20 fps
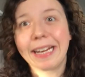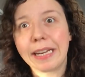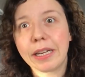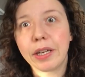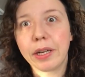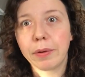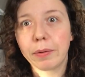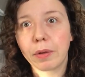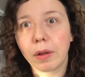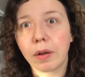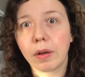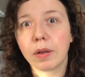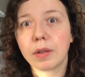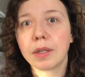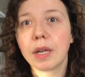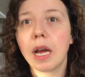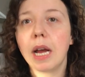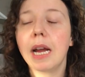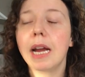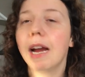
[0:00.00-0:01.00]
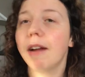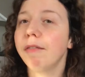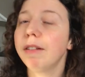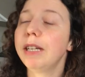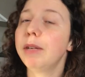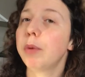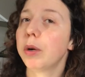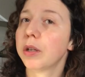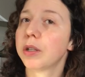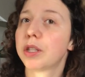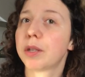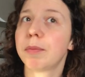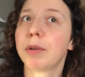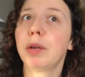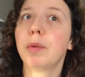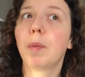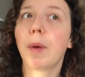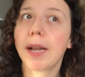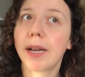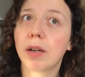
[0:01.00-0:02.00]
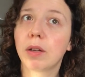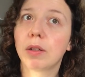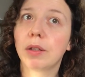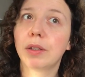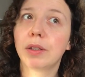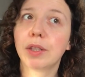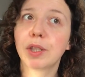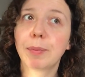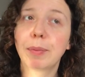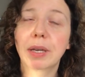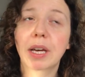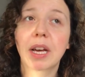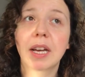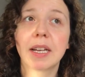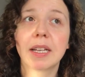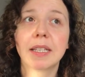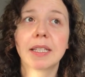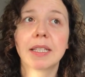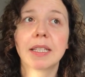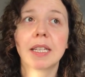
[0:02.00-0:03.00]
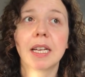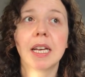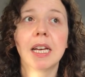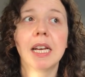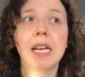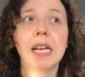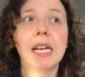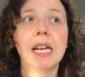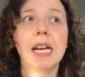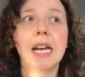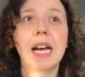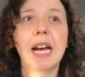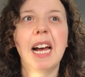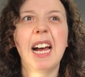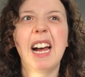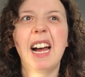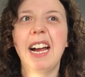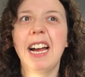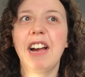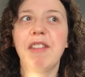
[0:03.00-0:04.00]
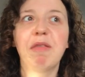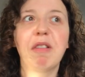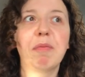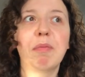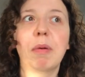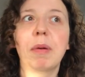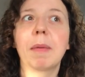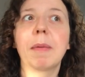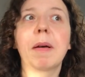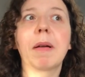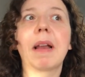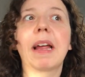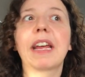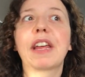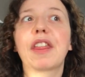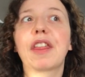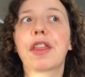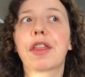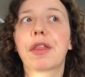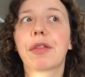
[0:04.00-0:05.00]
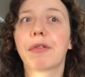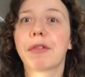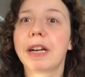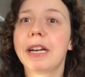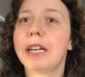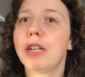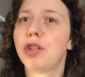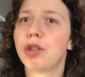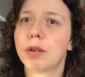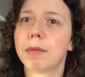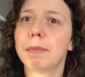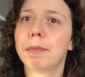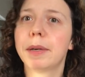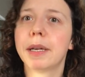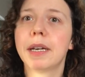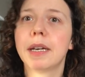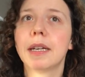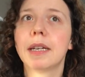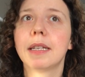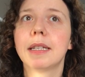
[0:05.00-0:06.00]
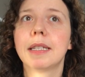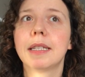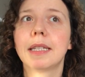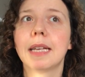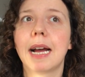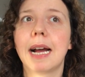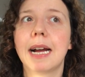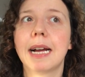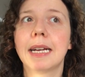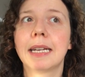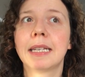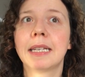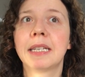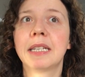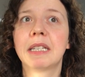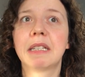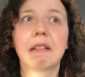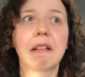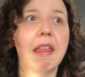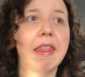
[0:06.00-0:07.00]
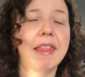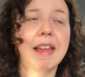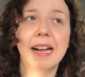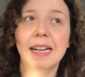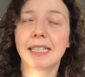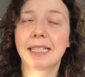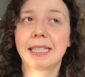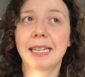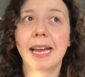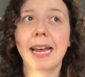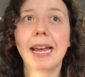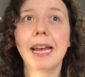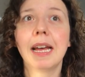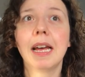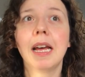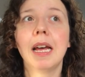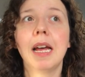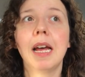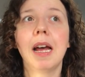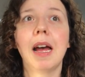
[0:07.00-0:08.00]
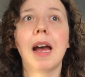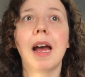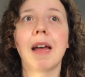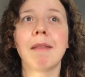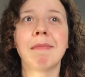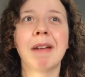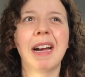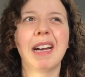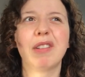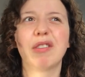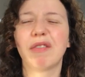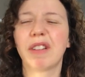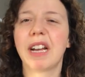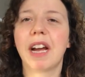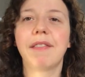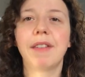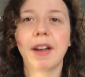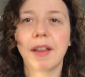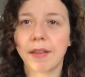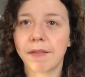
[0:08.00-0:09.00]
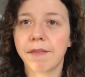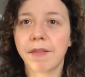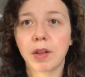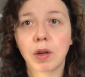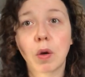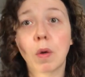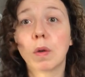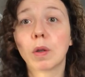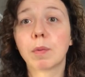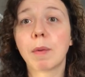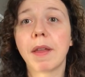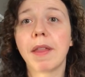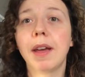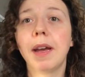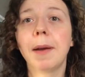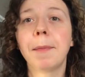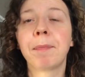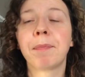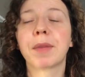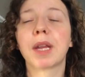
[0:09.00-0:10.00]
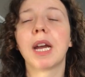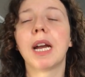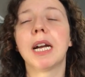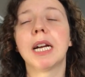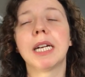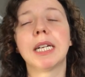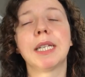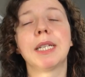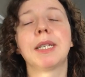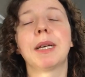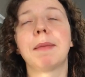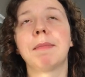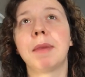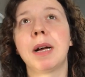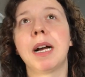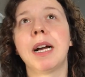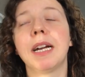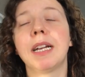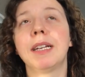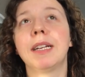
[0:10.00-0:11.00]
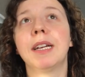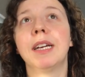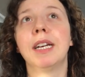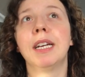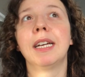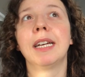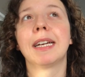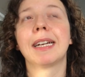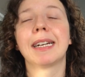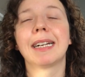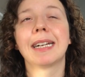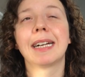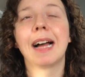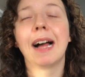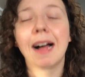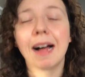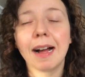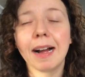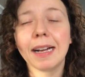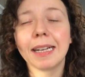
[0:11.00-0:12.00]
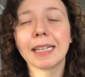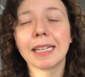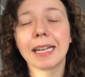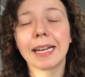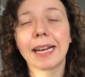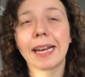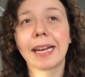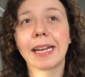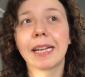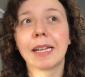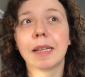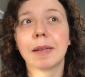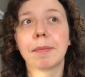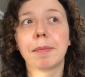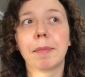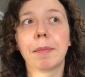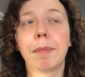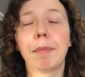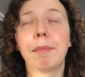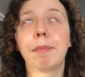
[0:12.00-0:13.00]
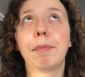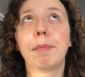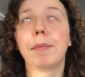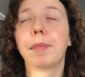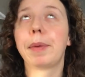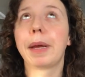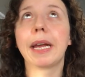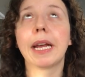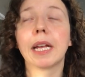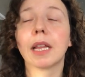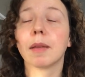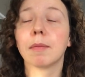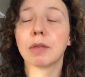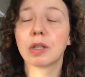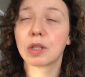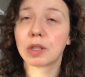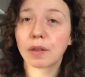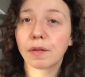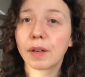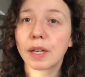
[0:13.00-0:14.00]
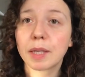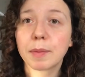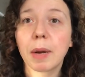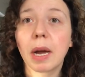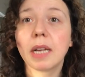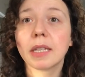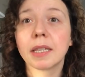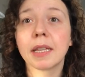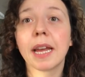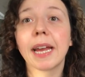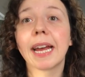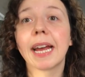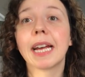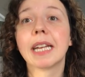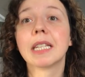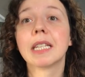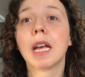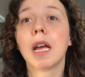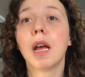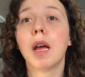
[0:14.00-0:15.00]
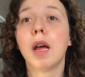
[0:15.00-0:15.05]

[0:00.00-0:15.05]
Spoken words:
new clothes. I really wanted some new winter clothes because I have probably about like 3 jumpers and that's it. I don't really have anything for the cold weather, and Martin kindly, being the most loveliest person that he is,